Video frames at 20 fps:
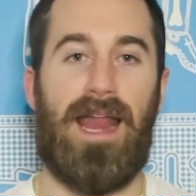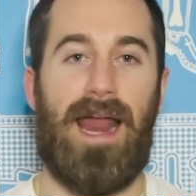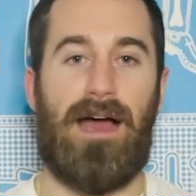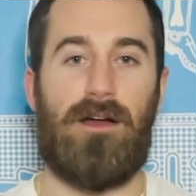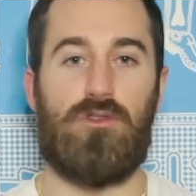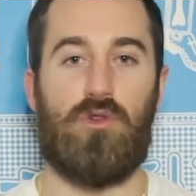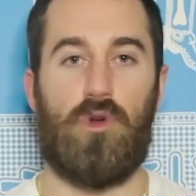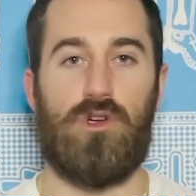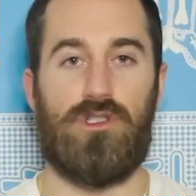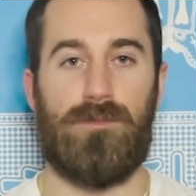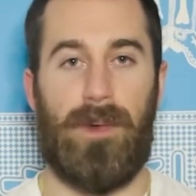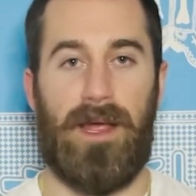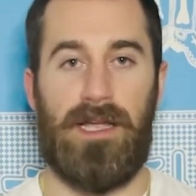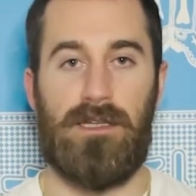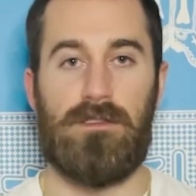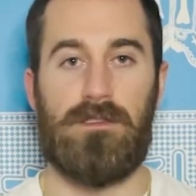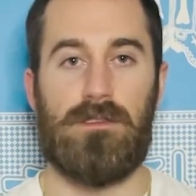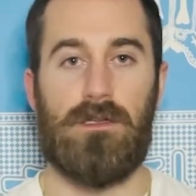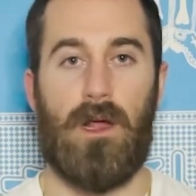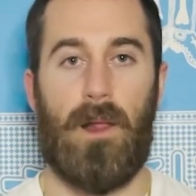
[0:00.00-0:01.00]
outdoor
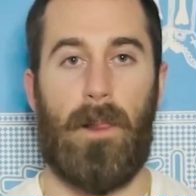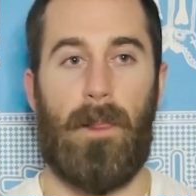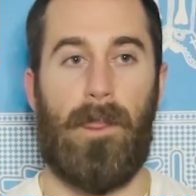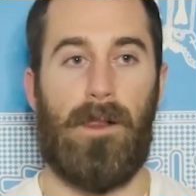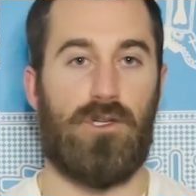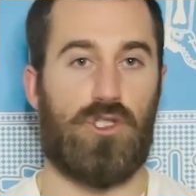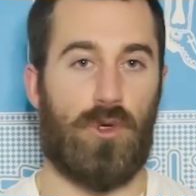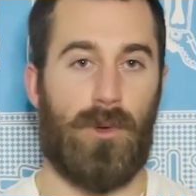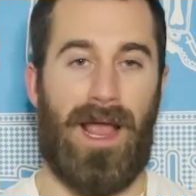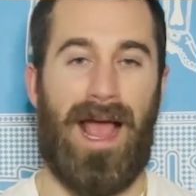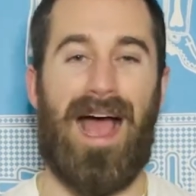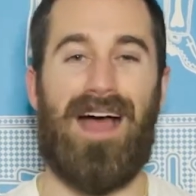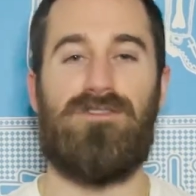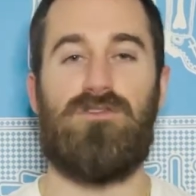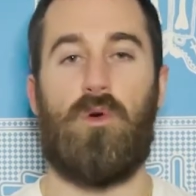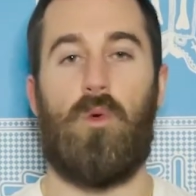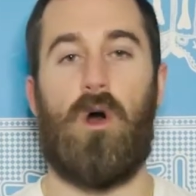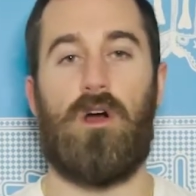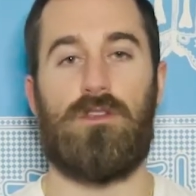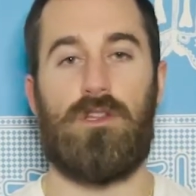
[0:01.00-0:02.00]
space, so we have
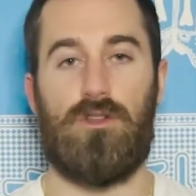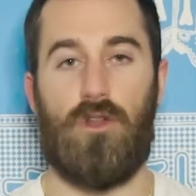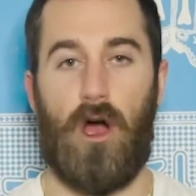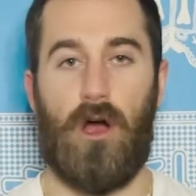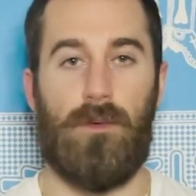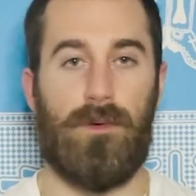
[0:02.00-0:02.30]
to walk the dog.